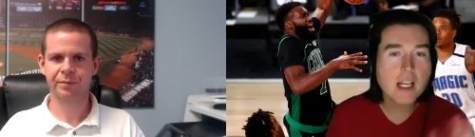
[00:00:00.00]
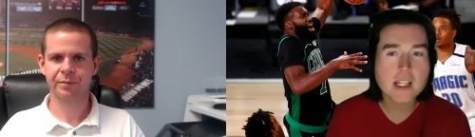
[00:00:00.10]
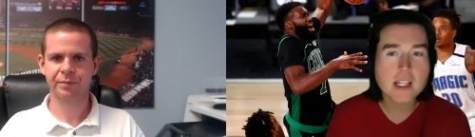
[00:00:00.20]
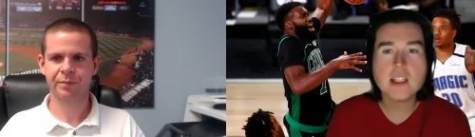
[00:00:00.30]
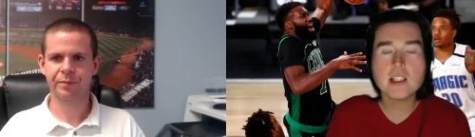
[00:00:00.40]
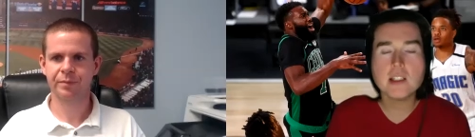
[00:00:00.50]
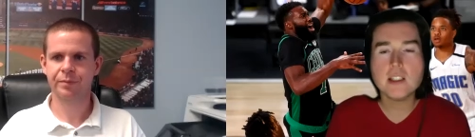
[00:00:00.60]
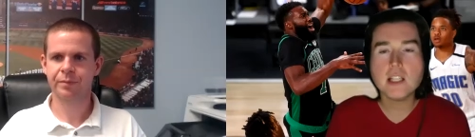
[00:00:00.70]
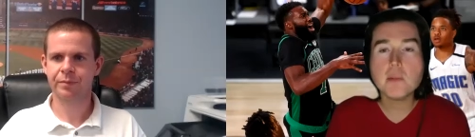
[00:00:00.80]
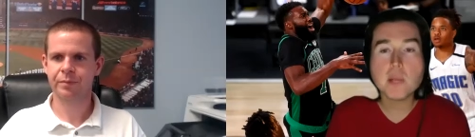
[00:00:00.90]
Speaker 1: I, think
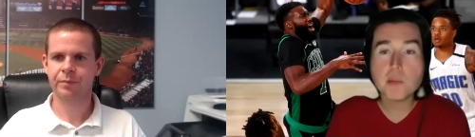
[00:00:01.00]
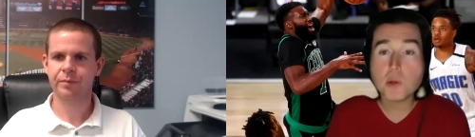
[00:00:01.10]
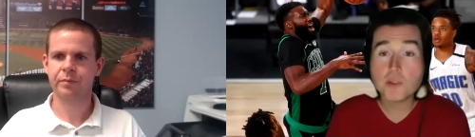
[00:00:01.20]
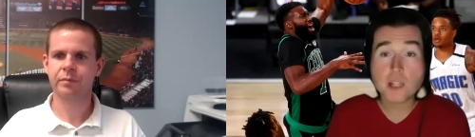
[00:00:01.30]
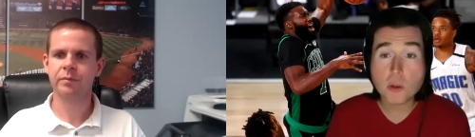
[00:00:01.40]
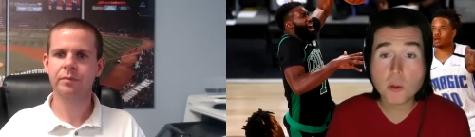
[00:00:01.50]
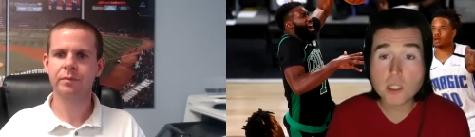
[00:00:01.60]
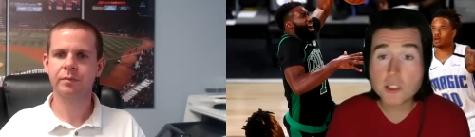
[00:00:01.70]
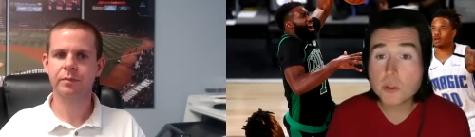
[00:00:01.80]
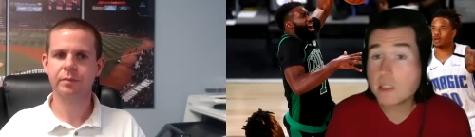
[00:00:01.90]
and people if they don't want to
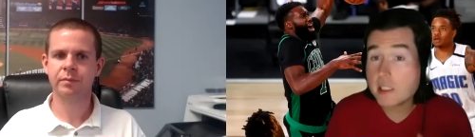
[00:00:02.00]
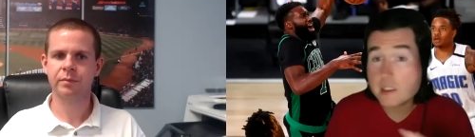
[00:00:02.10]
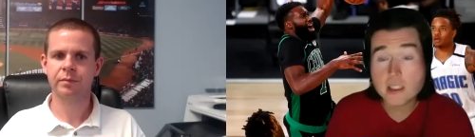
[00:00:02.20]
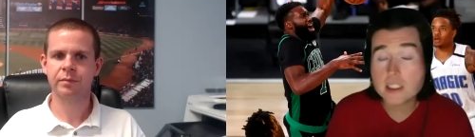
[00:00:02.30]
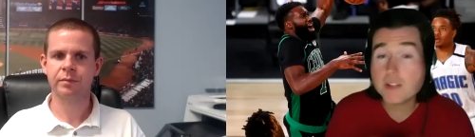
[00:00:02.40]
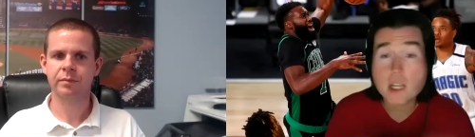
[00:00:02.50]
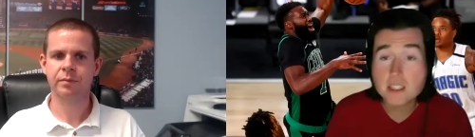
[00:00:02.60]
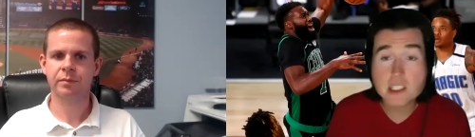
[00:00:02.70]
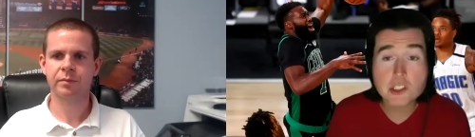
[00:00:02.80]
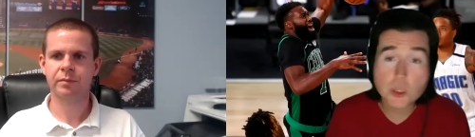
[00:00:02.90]
do it, they it's fine. They
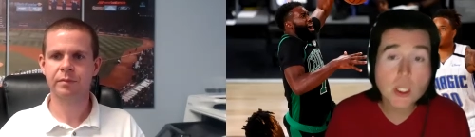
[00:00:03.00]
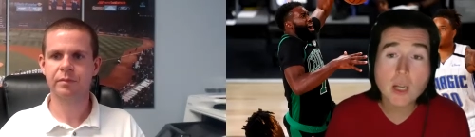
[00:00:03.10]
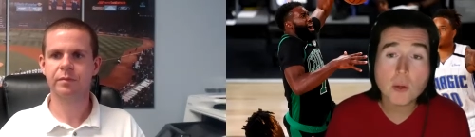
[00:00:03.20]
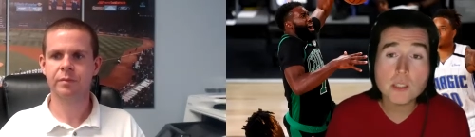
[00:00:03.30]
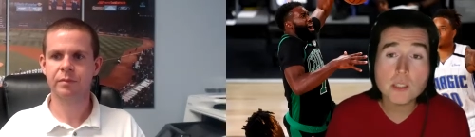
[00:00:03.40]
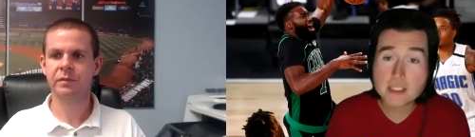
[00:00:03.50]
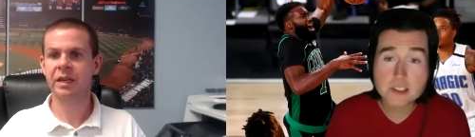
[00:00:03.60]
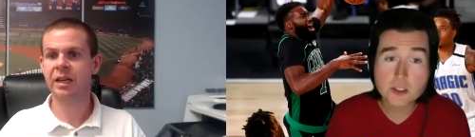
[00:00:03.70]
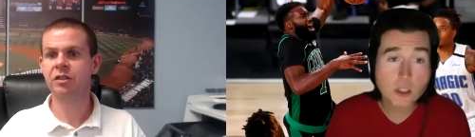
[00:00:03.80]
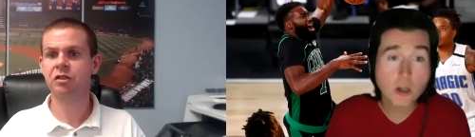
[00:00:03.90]
can tune out, and that's
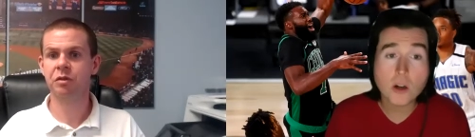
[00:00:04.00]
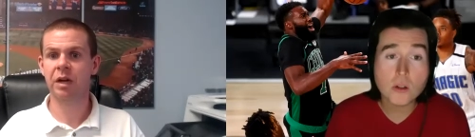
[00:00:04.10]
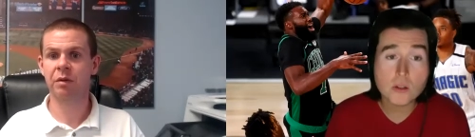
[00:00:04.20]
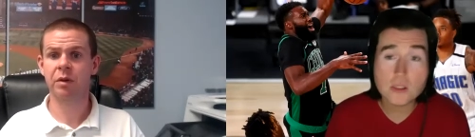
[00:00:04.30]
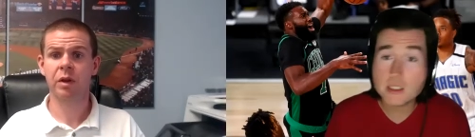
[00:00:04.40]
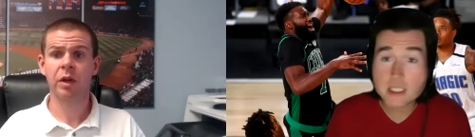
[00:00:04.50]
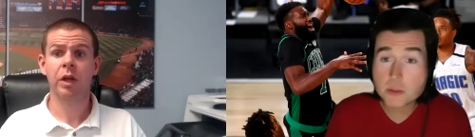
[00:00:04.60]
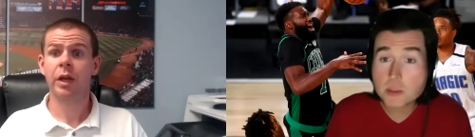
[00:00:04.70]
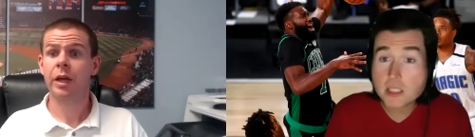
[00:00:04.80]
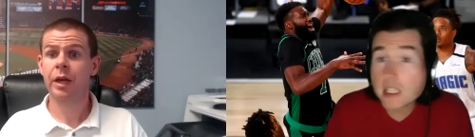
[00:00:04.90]
their call, and that's
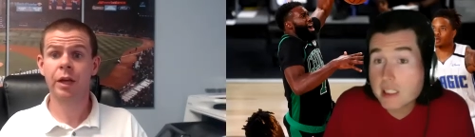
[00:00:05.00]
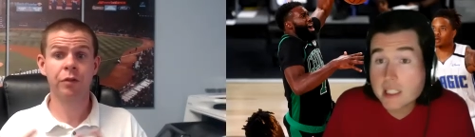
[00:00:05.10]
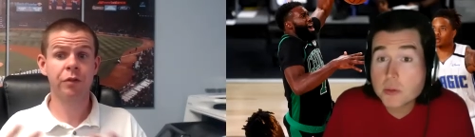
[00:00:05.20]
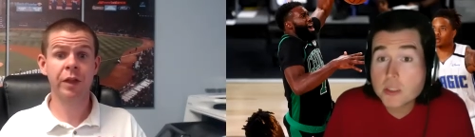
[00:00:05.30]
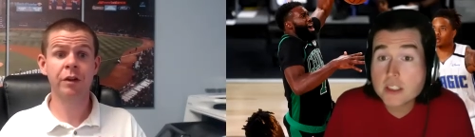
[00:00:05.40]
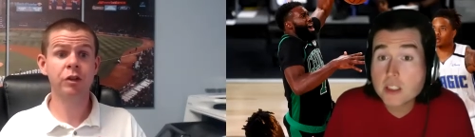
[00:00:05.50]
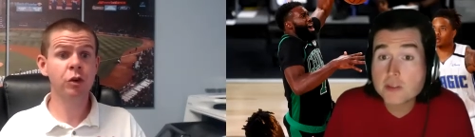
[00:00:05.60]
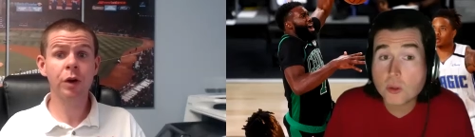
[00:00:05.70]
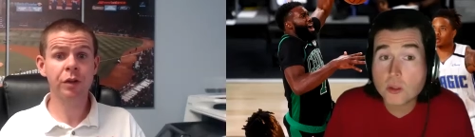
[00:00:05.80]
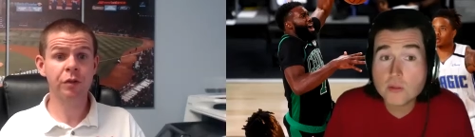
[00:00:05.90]
what hey, that's what it's, it's there
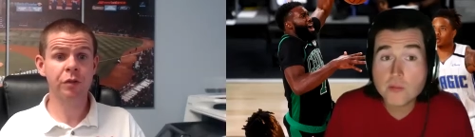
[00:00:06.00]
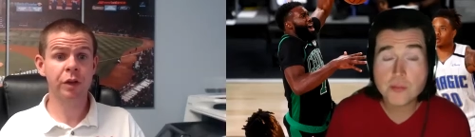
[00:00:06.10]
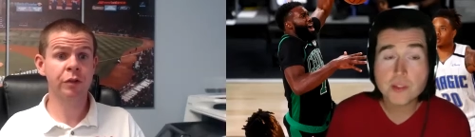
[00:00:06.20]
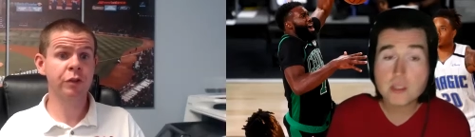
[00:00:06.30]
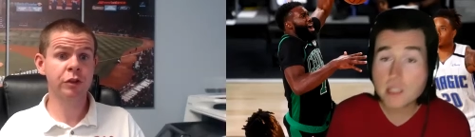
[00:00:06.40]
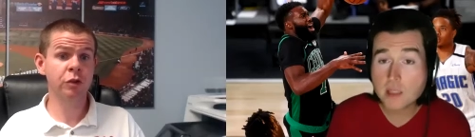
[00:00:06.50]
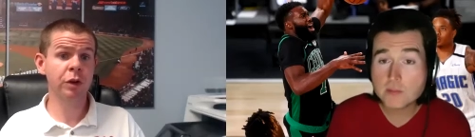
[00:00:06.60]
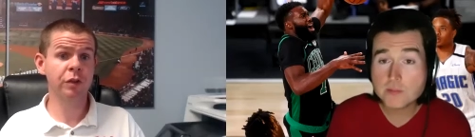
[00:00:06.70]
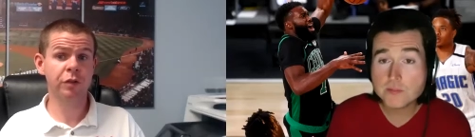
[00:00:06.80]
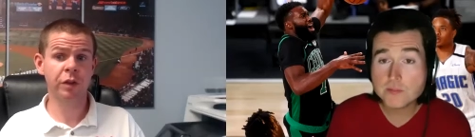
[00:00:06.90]
for.
Speaker 2: It's yeah.
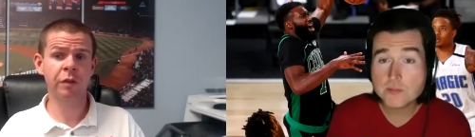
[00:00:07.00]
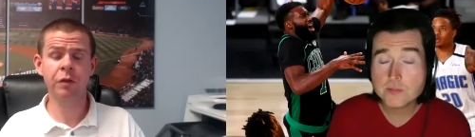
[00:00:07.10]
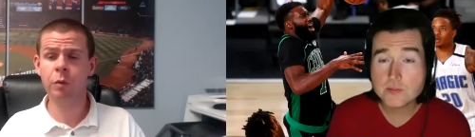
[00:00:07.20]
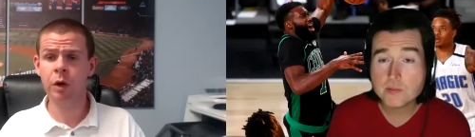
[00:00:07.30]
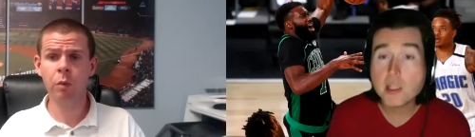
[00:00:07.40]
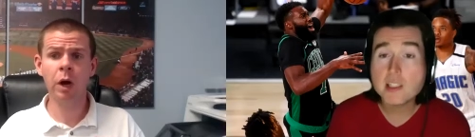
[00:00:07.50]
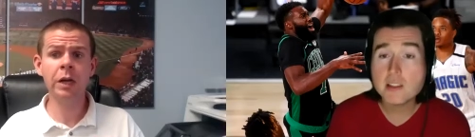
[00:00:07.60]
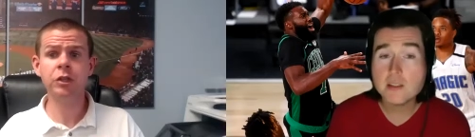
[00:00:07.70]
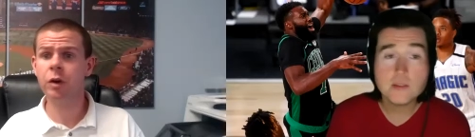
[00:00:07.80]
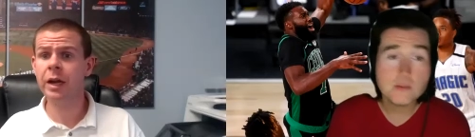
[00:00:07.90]
If you want but, to watch,
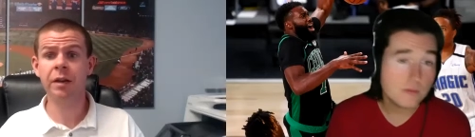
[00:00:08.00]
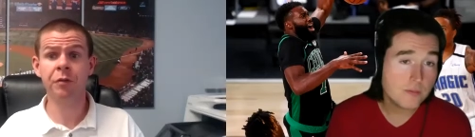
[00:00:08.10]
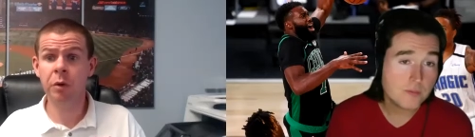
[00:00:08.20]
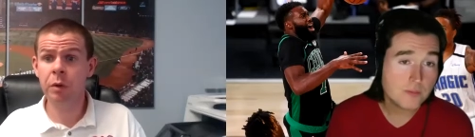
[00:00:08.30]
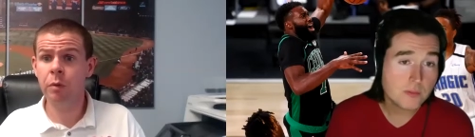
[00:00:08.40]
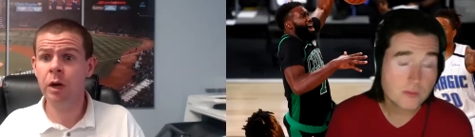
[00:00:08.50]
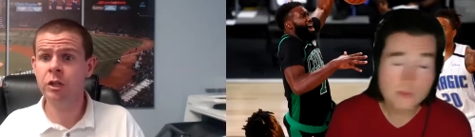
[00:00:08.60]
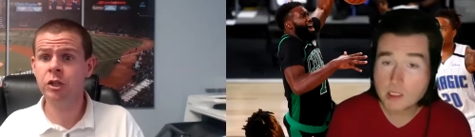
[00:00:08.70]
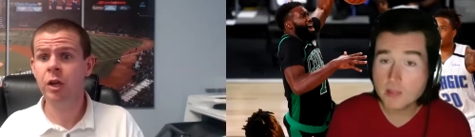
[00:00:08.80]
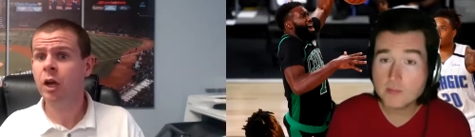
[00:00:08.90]
great. If you don't want to watch,
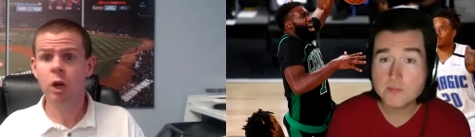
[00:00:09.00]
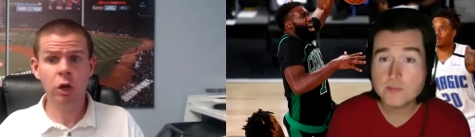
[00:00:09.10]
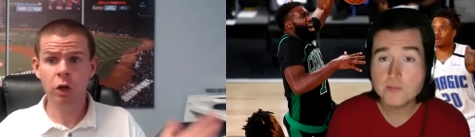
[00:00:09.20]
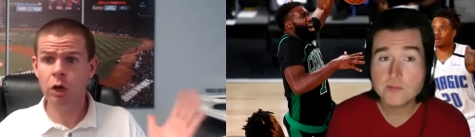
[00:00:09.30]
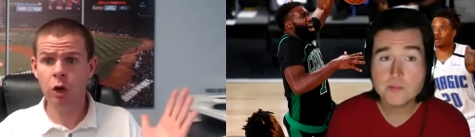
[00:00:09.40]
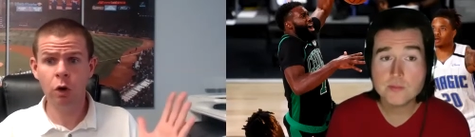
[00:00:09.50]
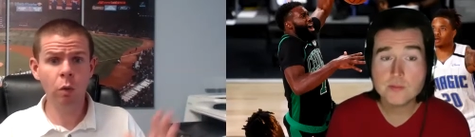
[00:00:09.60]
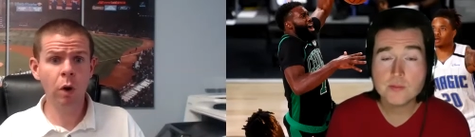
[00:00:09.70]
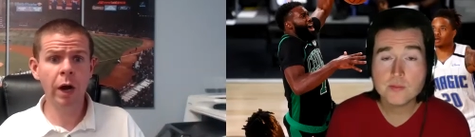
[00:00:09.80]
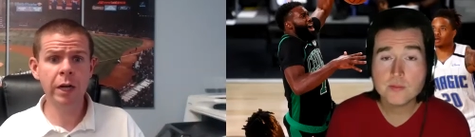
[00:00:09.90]
yeah. go
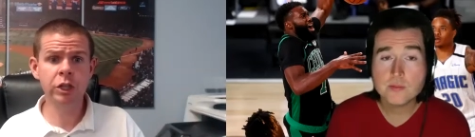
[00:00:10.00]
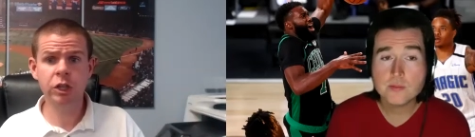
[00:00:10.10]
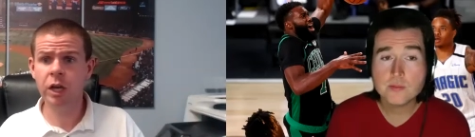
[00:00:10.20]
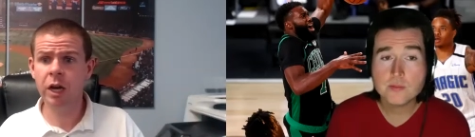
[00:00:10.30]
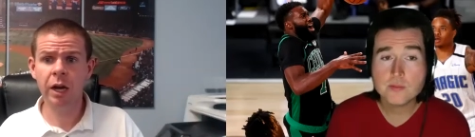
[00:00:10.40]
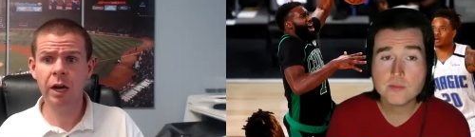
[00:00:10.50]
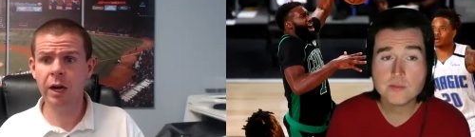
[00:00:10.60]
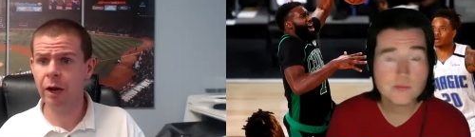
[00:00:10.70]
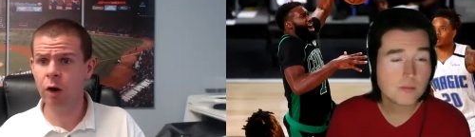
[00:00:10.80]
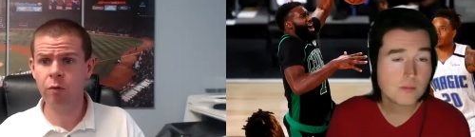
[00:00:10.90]
watch
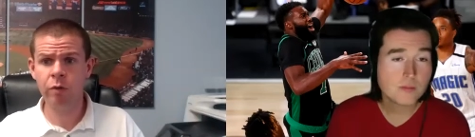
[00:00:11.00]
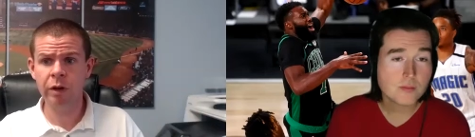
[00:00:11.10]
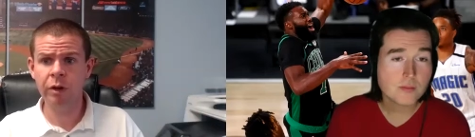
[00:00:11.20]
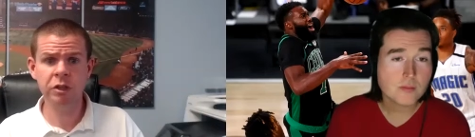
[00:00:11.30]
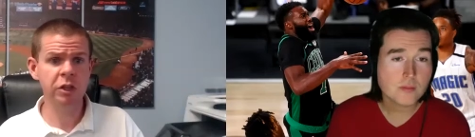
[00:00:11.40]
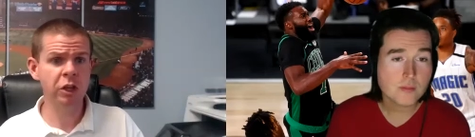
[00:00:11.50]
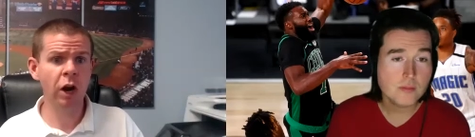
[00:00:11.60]
uh, reruns of The